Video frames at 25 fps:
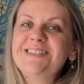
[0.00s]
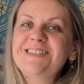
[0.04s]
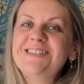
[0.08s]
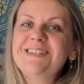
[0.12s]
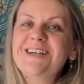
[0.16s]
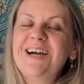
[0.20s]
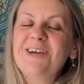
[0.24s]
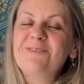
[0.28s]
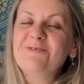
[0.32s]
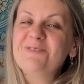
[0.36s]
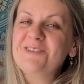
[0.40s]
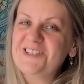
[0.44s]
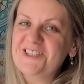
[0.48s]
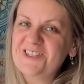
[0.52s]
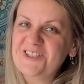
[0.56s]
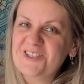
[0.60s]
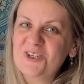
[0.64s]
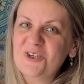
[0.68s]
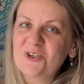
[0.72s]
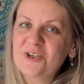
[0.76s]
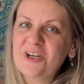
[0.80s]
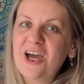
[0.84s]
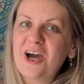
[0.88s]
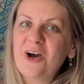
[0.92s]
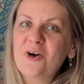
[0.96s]
I'm gonna
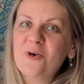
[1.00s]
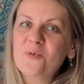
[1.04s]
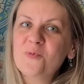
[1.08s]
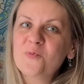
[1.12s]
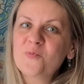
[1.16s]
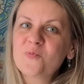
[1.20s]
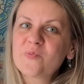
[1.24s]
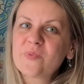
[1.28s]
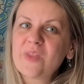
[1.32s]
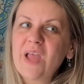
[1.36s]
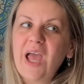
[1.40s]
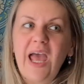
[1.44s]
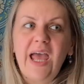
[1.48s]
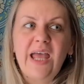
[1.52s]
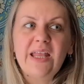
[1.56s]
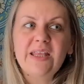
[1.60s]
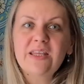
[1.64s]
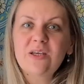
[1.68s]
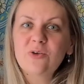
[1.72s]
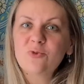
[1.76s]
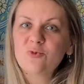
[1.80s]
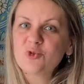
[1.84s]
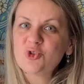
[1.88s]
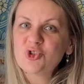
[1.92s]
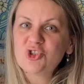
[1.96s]
go now, and
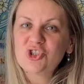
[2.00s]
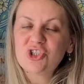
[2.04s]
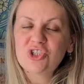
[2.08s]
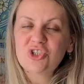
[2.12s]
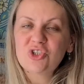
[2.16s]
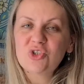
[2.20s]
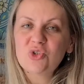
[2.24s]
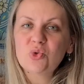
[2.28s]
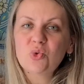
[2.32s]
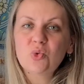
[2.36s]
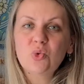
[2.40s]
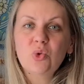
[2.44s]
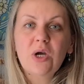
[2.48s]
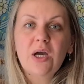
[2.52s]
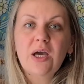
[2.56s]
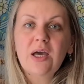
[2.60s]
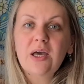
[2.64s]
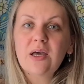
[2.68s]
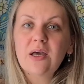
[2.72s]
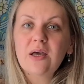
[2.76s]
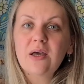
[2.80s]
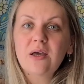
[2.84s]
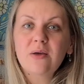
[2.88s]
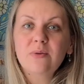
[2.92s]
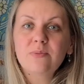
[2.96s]
I'm wishing you
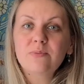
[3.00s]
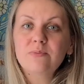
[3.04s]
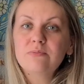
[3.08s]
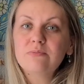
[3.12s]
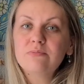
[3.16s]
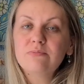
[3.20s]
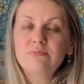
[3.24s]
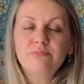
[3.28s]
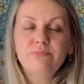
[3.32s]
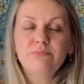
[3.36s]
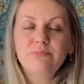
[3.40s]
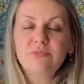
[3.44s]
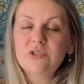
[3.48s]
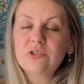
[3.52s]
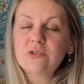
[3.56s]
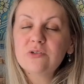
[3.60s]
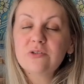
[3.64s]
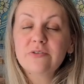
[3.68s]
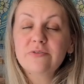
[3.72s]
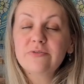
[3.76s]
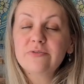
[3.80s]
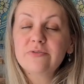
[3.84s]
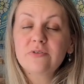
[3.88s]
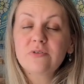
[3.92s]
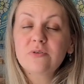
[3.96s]
a
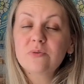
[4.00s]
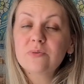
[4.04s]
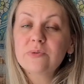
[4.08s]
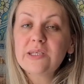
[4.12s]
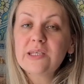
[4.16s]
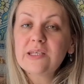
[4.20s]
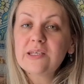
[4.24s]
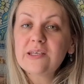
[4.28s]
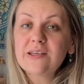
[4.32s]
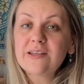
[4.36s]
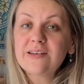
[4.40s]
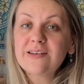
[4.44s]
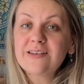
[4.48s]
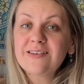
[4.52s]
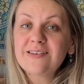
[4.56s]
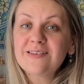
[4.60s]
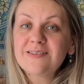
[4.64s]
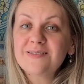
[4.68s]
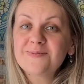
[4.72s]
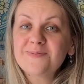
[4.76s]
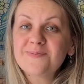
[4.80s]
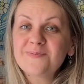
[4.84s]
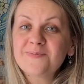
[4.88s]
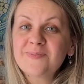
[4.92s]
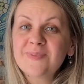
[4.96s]
beautiful weekend
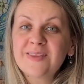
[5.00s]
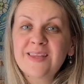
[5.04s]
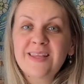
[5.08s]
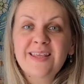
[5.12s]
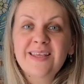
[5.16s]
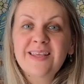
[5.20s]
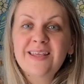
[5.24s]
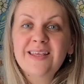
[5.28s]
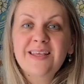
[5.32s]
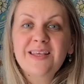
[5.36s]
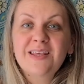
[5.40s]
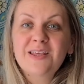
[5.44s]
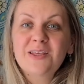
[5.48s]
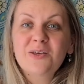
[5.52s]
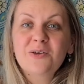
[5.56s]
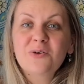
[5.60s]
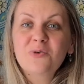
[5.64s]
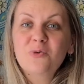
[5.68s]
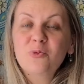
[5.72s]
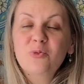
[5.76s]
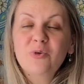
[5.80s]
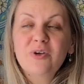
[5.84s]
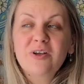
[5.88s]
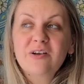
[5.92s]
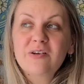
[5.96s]

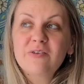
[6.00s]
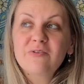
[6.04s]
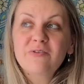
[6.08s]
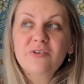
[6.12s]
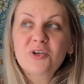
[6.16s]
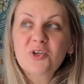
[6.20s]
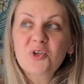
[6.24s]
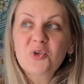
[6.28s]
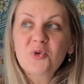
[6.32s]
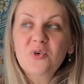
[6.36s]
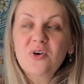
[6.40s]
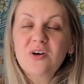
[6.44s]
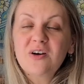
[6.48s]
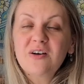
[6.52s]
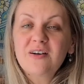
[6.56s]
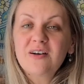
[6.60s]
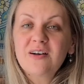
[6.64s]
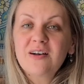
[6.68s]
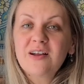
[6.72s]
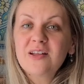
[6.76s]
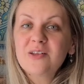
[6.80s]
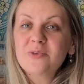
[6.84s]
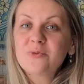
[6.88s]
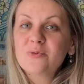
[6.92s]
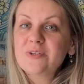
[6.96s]
wherever you are
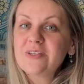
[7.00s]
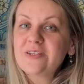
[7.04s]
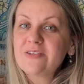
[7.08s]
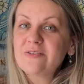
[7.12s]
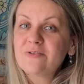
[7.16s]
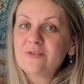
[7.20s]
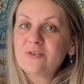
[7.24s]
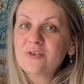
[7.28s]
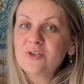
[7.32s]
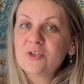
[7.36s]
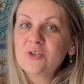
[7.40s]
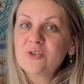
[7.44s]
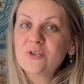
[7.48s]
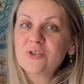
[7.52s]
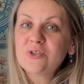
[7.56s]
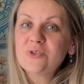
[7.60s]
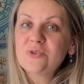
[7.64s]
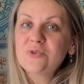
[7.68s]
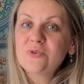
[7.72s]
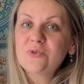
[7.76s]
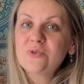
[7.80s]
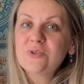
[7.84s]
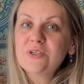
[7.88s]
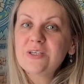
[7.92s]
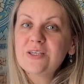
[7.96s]
and whatever you're
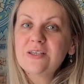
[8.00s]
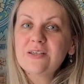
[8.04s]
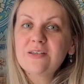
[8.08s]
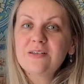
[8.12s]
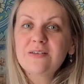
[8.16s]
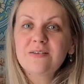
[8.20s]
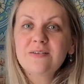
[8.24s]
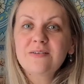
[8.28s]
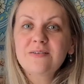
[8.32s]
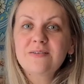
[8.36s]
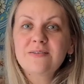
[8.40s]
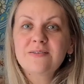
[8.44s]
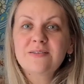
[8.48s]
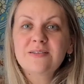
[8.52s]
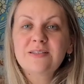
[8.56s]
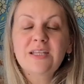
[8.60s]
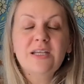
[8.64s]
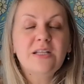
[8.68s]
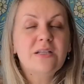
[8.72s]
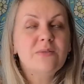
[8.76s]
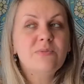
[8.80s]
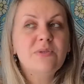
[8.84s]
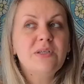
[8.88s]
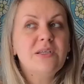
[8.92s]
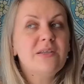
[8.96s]
doing.
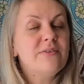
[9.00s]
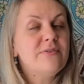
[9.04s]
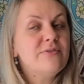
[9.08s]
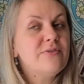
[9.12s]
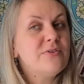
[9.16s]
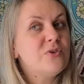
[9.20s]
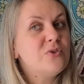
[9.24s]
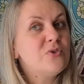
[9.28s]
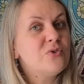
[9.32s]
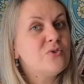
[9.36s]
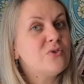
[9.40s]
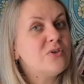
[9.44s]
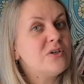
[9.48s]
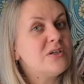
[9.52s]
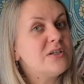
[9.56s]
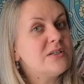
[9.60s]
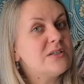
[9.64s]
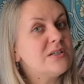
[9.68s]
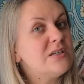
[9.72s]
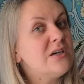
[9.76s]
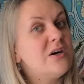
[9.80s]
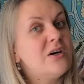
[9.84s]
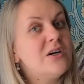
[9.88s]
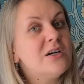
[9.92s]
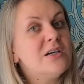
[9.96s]
Tell me if you're
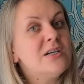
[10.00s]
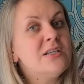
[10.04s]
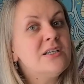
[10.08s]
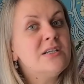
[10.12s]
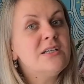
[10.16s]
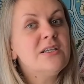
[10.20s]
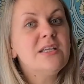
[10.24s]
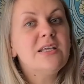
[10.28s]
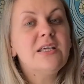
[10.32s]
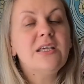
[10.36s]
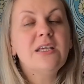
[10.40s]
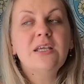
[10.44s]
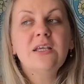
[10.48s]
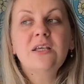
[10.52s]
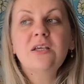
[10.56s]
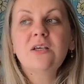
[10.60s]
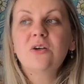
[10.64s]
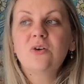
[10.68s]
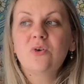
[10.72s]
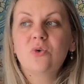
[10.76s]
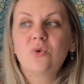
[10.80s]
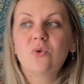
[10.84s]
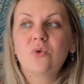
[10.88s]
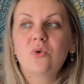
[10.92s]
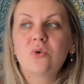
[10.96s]
gardening
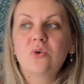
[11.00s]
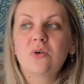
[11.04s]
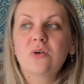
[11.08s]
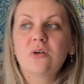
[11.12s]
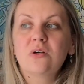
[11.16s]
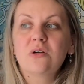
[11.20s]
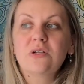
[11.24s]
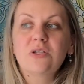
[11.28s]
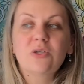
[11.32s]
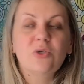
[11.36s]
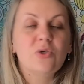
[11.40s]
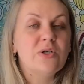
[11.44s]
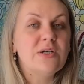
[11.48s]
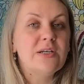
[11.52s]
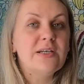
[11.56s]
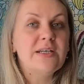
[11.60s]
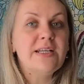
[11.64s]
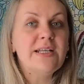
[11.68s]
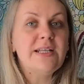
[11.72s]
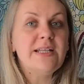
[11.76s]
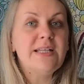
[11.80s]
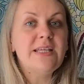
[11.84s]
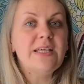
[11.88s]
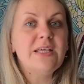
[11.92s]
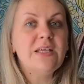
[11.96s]
or you're
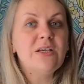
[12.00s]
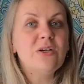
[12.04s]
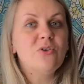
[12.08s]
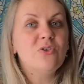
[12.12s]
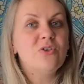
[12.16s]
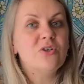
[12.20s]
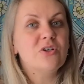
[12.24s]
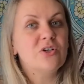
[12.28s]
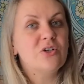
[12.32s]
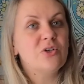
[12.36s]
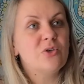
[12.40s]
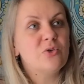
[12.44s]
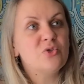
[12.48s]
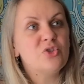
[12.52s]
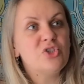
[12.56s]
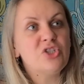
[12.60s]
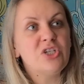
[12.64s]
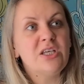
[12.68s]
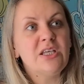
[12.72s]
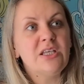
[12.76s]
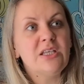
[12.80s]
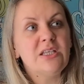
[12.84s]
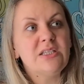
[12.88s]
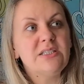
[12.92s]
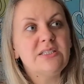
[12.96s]
knitting or
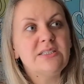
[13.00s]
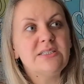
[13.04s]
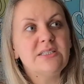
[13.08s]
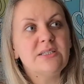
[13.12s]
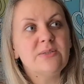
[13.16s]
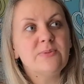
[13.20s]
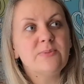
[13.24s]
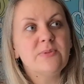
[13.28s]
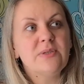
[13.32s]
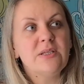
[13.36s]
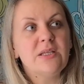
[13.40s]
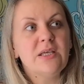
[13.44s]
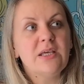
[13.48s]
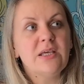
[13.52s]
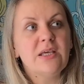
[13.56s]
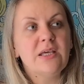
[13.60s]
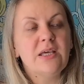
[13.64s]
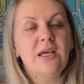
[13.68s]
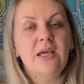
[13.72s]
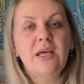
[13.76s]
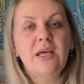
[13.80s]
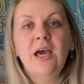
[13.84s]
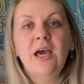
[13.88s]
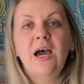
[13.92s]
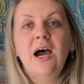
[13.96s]
crocheting something.
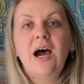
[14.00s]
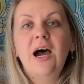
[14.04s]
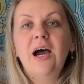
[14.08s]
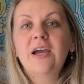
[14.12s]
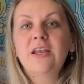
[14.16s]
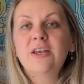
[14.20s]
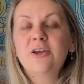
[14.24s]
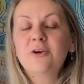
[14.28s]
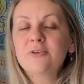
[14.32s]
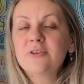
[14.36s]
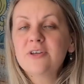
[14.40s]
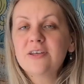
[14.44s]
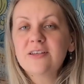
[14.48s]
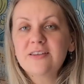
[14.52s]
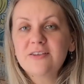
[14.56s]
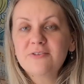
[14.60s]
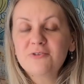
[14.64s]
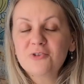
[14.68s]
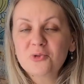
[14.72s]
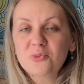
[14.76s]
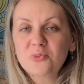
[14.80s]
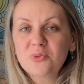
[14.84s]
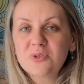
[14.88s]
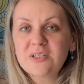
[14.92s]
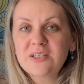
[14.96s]
I know not
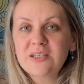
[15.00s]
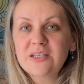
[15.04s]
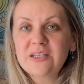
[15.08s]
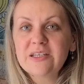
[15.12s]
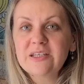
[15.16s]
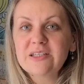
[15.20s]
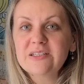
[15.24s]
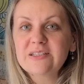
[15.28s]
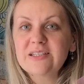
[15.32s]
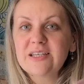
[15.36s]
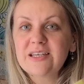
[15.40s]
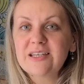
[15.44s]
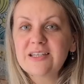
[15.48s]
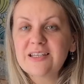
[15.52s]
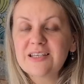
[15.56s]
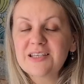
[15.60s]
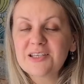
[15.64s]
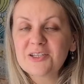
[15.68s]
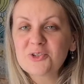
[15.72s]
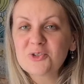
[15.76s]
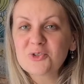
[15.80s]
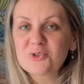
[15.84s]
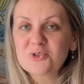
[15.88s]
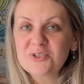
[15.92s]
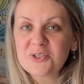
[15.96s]
everybody is heading
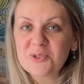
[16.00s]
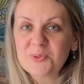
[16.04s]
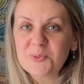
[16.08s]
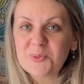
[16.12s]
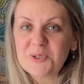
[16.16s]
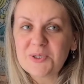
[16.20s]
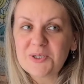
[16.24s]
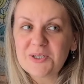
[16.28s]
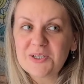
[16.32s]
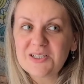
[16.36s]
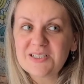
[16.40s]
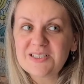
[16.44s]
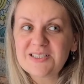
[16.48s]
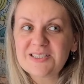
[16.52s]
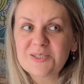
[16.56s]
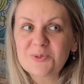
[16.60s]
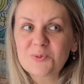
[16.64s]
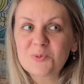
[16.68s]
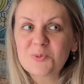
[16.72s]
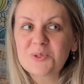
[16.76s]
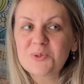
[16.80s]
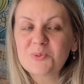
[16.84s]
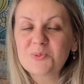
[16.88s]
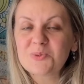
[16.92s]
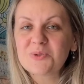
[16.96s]
into summer. Some
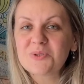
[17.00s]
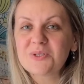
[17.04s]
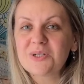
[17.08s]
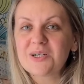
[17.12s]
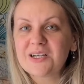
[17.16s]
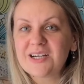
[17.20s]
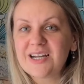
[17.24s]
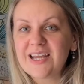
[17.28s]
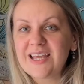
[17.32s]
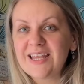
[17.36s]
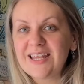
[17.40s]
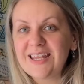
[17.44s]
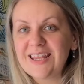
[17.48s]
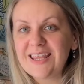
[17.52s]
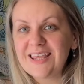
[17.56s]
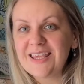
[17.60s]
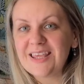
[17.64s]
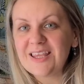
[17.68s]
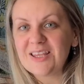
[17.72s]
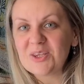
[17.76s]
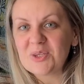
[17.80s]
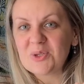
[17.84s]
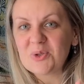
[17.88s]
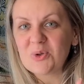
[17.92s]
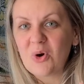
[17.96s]
people are heading
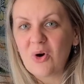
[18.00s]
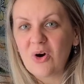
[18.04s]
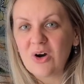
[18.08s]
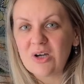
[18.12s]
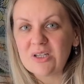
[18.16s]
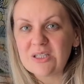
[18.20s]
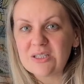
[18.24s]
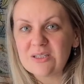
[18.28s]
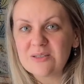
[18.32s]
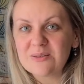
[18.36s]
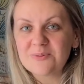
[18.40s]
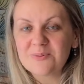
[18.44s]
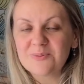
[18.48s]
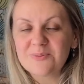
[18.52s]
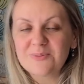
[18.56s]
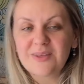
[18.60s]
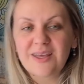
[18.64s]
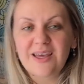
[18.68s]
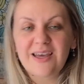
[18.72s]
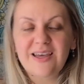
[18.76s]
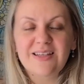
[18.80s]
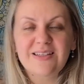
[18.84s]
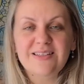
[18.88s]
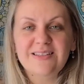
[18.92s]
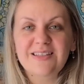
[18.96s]
into autumn
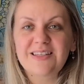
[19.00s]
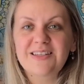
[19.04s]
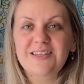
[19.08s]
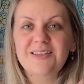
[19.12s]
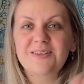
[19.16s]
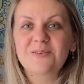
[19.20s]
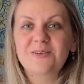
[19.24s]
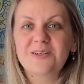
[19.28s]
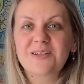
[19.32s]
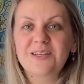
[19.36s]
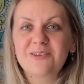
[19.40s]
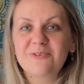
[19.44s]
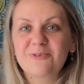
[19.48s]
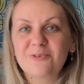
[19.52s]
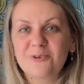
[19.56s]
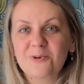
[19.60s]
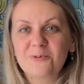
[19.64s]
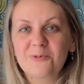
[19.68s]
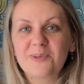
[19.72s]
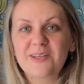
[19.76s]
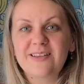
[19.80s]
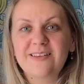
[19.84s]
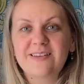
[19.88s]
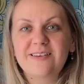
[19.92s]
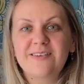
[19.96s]
and getting ready for
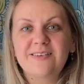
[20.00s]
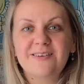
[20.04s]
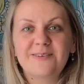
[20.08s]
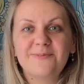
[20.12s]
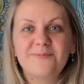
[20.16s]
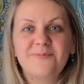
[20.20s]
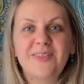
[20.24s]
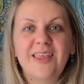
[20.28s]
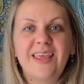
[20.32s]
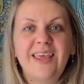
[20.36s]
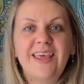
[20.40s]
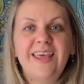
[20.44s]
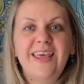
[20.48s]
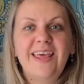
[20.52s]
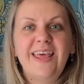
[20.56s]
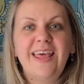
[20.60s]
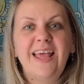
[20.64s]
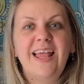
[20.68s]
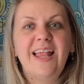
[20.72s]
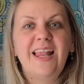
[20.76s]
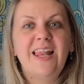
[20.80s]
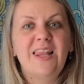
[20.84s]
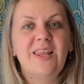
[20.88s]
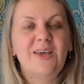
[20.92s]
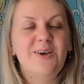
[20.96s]
winter.
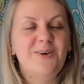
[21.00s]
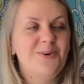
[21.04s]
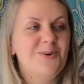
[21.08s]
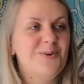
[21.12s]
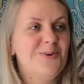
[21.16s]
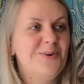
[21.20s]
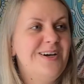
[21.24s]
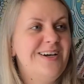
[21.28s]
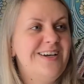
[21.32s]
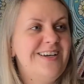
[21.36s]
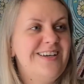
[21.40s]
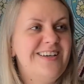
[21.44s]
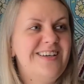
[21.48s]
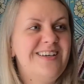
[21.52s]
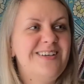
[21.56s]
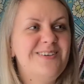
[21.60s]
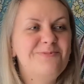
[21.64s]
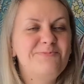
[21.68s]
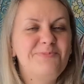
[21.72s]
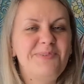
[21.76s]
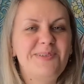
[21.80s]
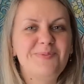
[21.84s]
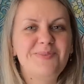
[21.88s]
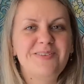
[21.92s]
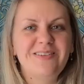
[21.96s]
Hello,
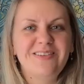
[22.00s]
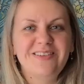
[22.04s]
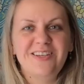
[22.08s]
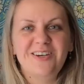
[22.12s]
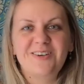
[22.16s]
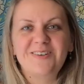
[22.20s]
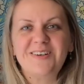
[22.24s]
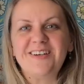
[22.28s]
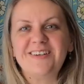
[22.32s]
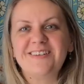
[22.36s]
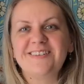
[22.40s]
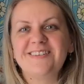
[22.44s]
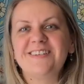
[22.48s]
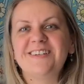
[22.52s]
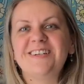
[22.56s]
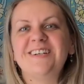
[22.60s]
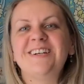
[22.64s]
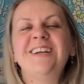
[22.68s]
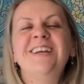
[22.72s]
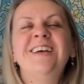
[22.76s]
people down under.